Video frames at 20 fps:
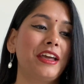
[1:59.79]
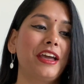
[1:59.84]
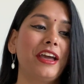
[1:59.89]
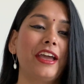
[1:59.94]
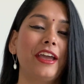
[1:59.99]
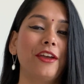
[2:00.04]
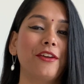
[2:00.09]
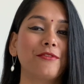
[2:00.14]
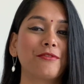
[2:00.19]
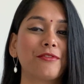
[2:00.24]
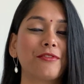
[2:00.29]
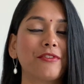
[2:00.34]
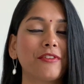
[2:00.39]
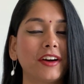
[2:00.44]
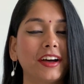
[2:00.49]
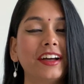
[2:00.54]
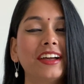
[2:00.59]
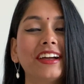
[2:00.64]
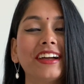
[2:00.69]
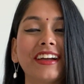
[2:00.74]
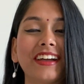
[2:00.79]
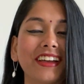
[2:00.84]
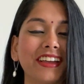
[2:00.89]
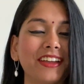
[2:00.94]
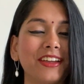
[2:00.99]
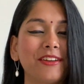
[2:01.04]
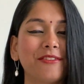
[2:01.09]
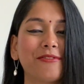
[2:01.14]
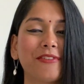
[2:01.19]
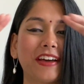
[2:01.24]
if
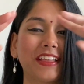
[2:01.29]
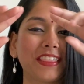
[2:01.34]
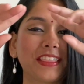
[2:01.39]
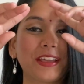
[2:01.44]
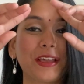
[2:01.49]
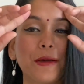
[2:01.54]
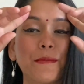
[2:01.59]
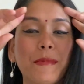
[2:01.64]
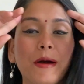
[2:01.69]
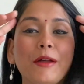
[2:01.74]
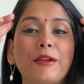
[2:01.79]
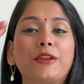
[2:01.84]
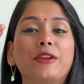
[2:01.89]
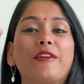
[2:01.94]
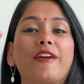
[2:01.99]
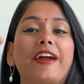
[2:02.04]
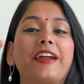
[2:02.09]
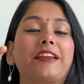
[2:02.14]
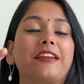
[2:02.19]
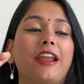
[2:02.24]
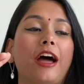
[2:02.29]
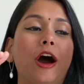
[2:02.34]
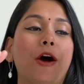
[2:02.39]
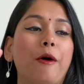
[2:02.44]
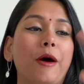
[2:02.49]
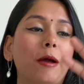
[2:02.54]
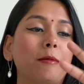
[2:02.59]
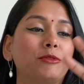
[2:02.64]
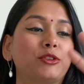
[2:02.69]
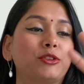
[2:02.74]
I think about it right now,
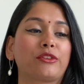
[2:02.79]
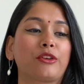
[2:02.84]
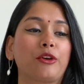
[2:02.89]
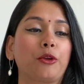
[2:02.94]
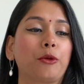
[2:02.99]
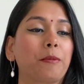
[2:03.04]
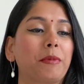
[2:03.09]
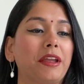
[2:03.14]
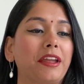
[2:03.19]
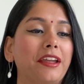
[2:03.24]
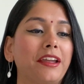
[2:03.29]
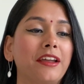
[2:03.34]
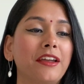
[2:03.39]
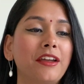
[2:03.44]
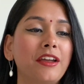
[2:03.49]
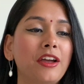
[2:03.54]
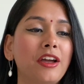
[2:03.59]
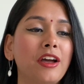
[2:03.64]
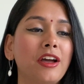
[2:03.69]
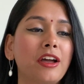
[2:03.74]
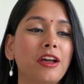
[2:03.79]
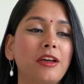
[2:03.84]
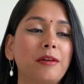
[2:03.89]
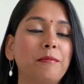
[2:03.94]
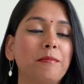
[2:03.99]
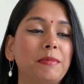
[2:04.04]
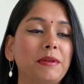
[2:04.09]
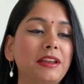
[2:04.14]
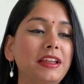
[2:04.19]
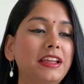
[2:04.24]
I'm going to be
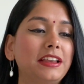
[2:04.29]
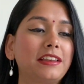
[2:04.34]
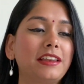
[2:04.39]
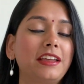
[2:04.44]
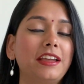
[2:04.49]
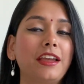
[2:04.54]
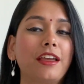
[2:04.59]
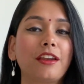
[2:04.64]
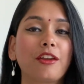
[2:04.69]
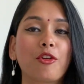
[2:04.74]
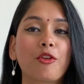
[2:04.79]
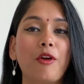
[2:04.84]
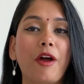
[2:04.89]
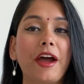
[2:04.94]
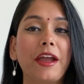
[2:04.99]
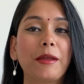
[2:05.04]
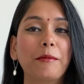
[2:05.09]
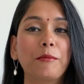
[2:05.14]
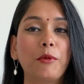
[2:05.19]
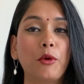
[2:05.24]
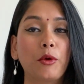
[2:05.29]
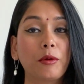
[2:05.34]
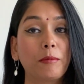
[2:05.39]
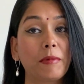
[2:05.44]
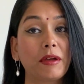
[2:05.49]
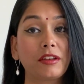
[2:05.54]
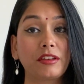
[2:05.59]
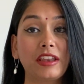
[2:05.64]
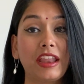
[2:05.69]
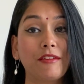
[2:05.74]
completely in crying mode.
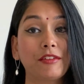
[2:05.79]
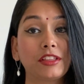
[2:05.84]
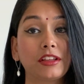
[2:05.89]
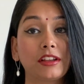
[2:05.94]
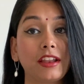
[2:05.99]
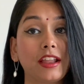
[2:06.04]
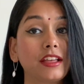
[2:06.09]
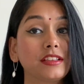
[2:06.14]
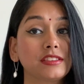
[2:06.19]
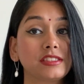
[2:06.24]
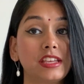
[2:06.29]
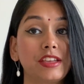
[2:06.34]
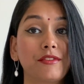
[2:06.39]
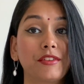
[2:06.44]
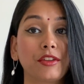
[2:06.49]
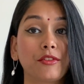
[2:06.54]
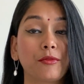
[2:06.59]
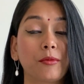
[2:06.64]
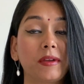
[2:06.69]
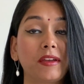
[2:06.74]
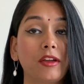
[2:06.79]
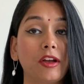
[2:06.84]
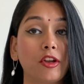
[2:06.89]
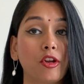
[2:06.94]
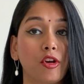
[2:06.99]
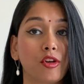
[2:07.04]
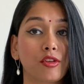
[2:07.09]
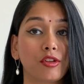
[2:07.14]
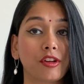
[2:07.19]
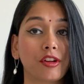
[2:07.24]
But nevertheless, even if we are
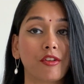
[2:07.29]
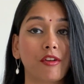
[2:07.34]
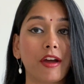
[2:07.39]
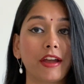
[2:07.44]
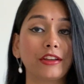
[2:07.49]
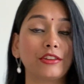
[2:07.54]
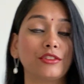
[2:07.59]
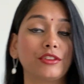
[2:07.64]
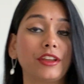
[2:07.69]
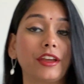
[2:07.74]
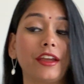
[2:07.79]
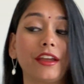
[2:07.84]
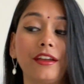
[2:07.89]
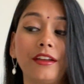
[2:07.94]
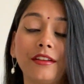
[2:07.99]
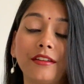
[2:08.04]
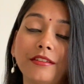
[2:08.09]
not going to cry today,